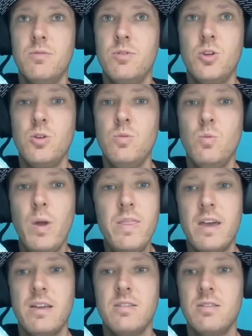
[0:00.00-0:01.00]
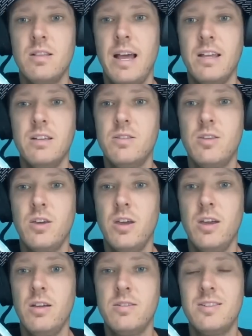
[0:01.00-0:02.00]
to win this, like
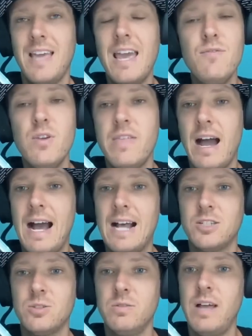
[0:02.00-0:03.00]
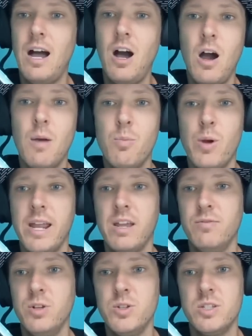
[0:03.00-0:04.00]
to save you that hassle, that
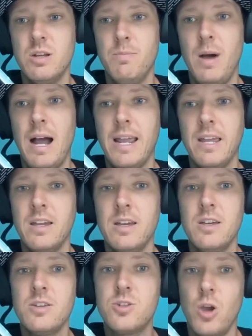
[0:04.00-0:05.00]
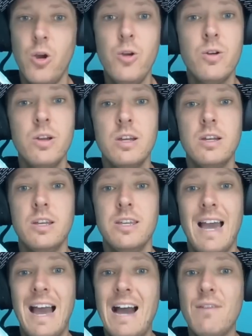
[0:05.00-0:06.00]
heartbreak of losing a bike. So
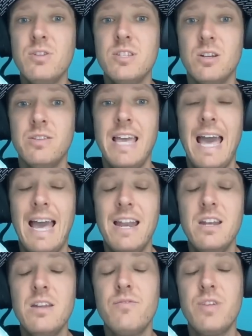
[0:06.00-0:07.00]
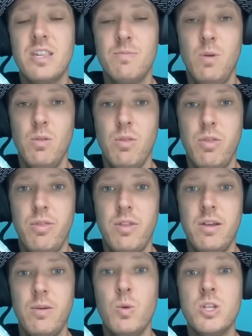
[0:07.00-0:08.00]
you have until the end of this
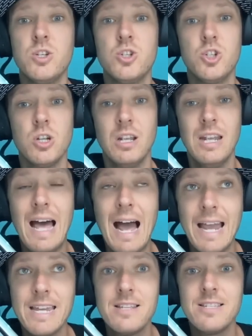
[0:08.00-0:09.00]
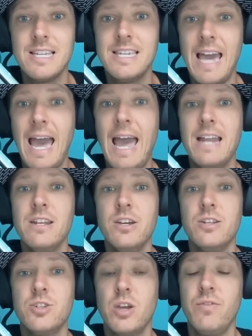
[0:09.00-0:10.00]
month, which is July, to get
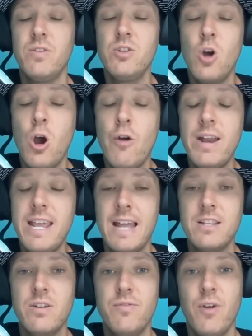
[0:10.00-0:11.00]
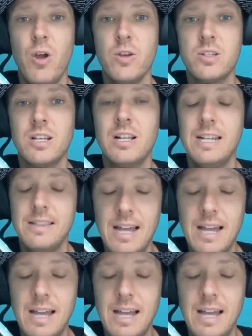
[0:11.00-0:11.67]
entered. So if you're not already entered, folks, click